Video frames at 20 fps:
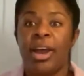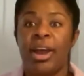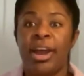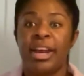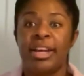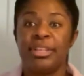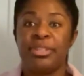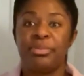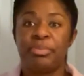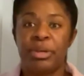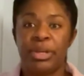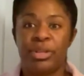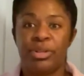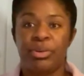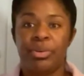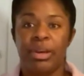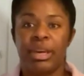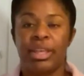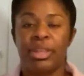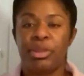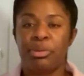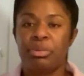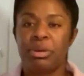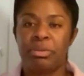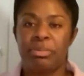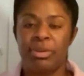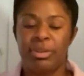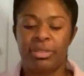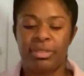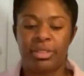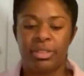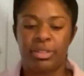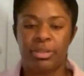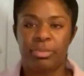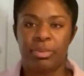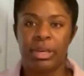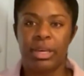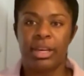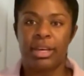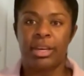All right, so we are doing 3 meals this
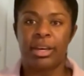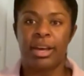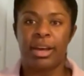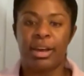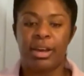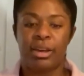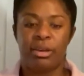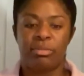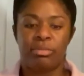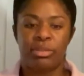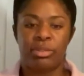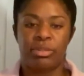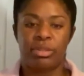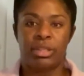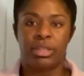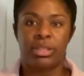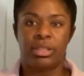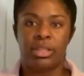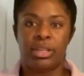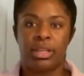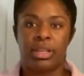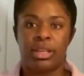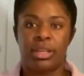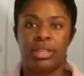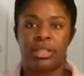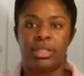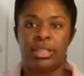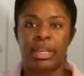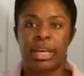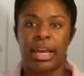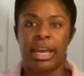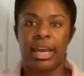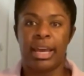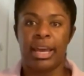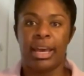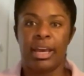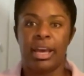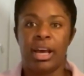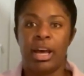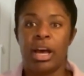week. So this is
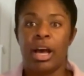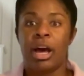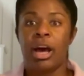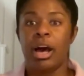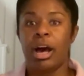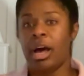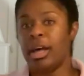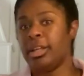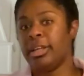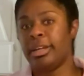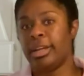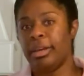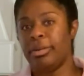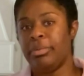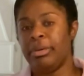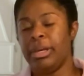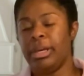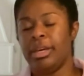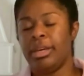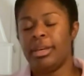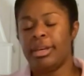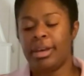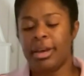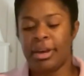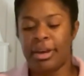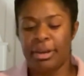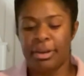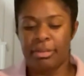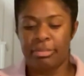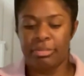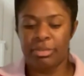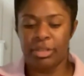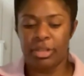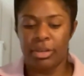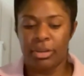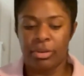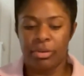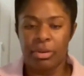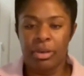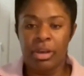a holiday week.
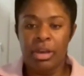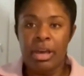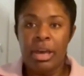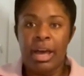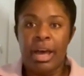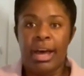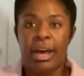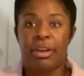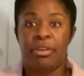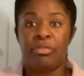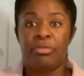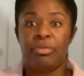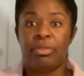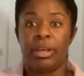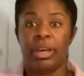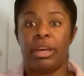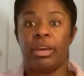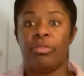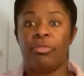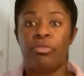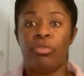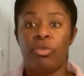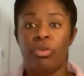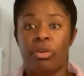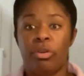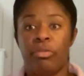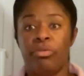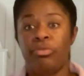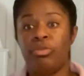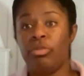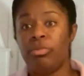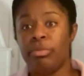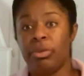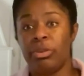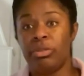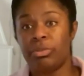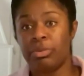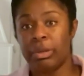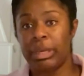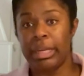So I don't feel like 4 full
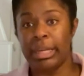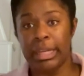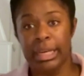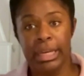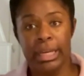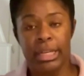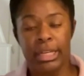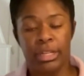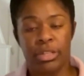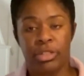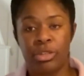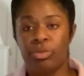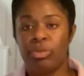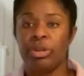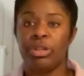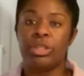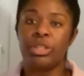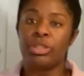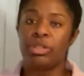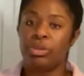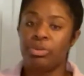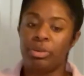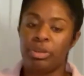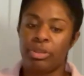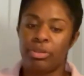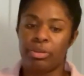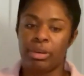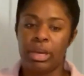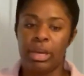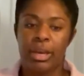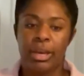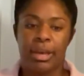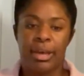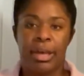meals would get eaten, so we're just doing 3.